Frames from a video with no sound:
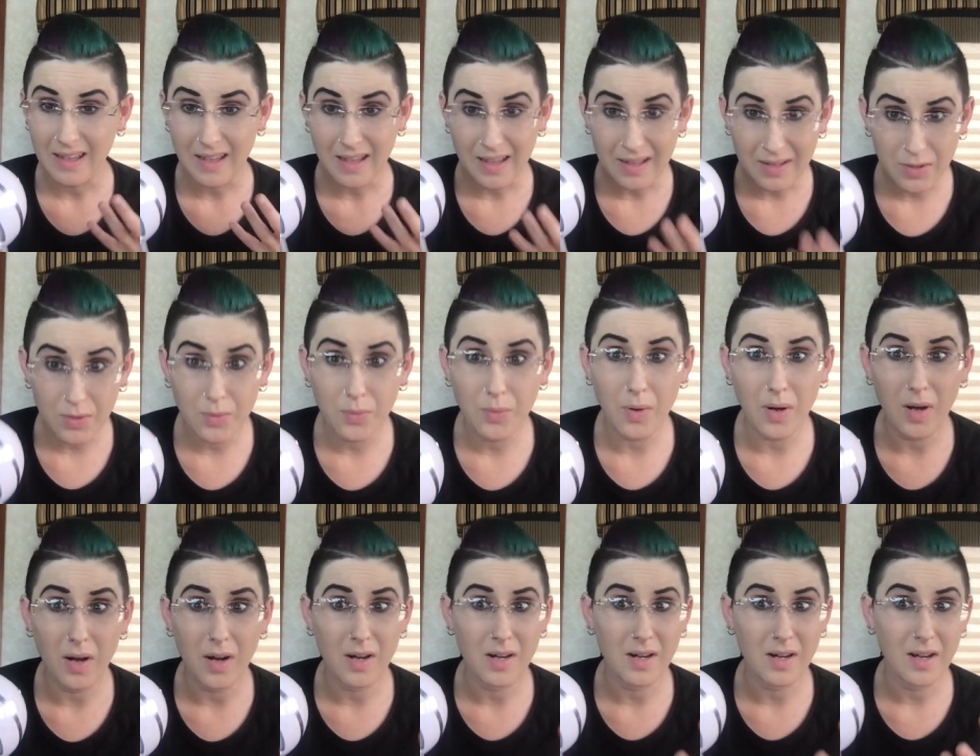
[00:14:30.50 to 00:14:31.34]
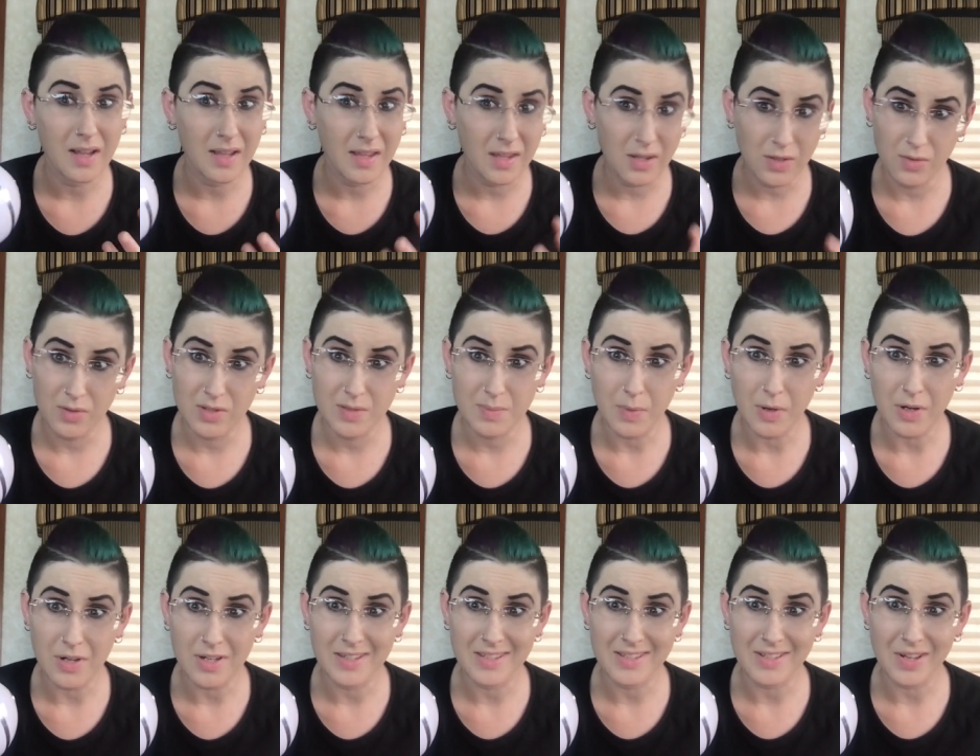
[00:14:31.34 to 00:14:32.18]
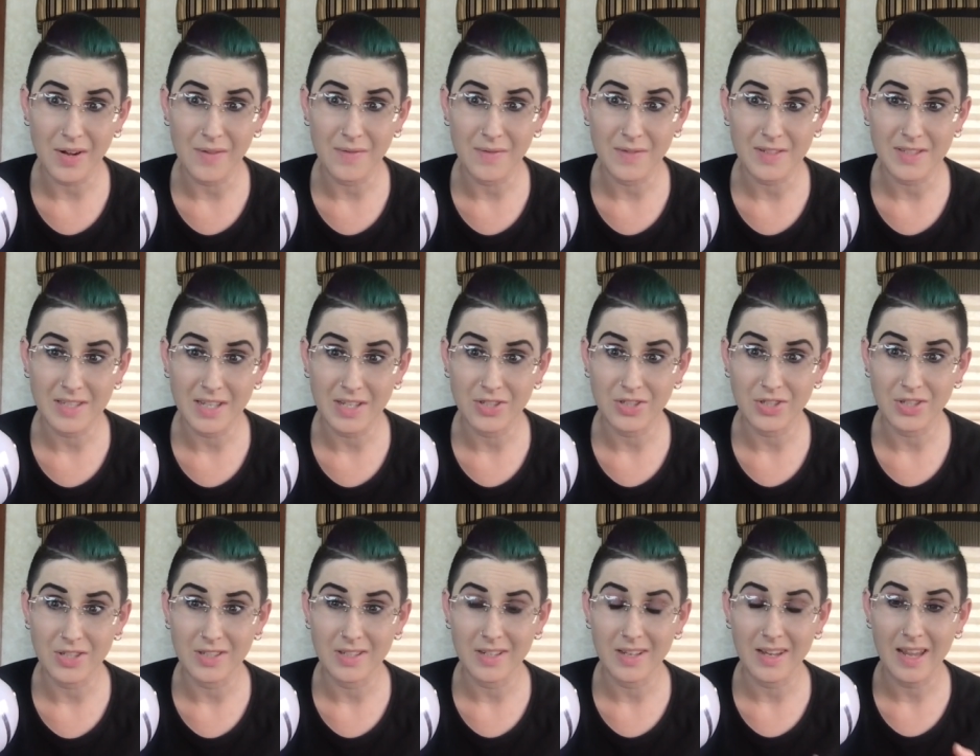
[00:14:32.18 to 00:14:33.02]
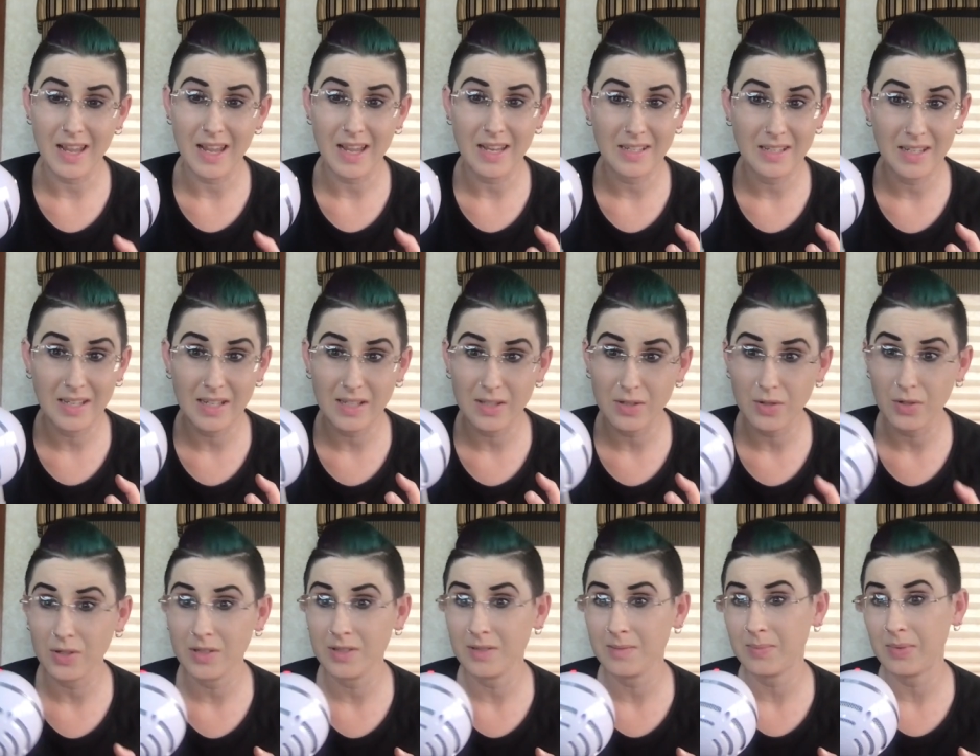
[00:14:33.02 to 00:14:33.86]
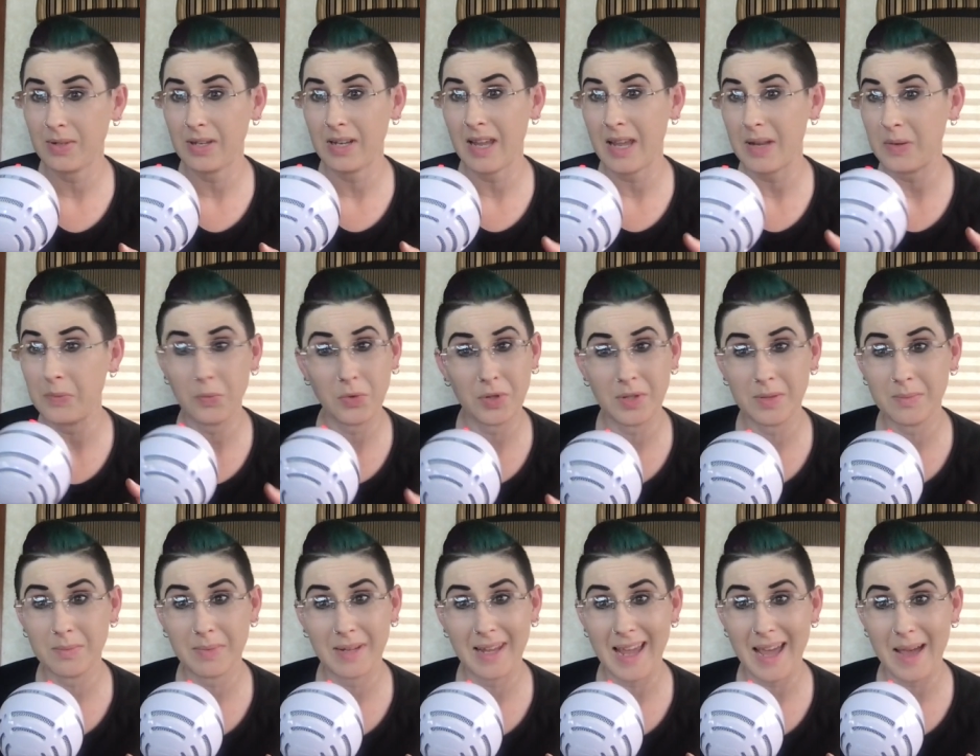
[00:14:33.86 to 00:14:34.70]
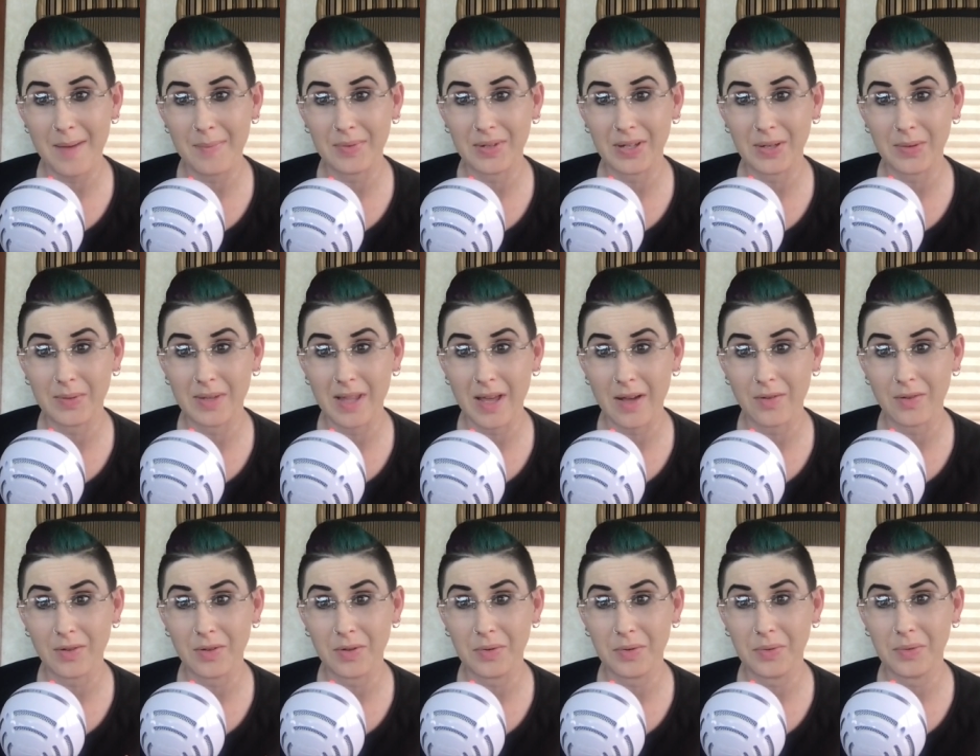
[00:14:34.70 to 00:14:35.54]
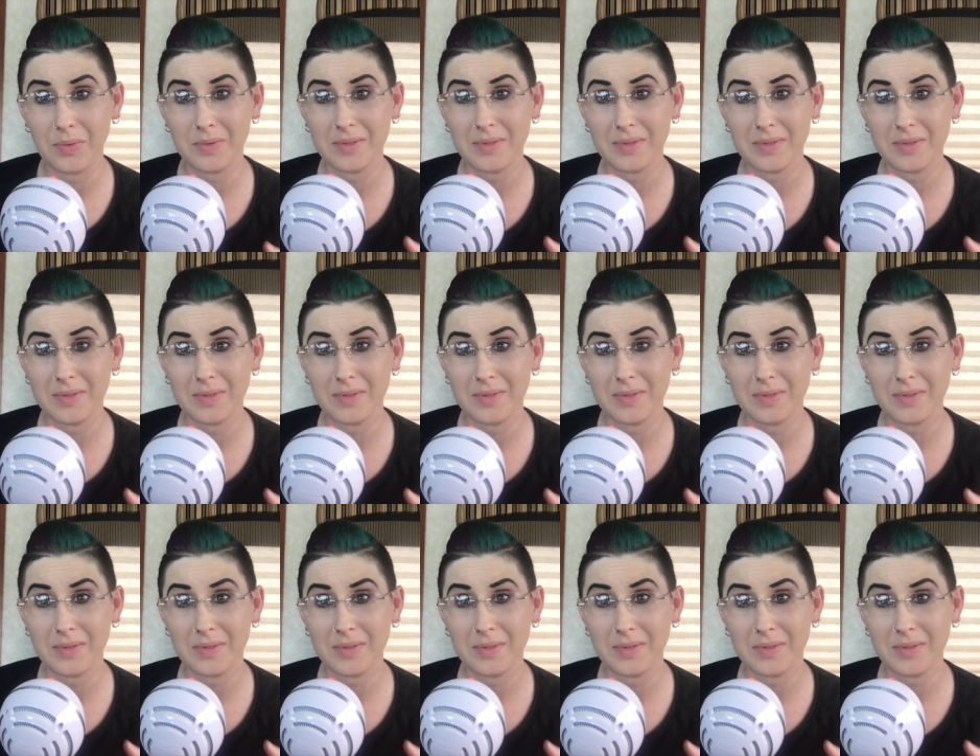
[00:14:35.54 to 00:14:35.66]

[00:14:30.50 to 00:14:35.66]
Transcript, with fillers: You are a huge part of this conversation, and it couldn't be and wouldn't be happening without you.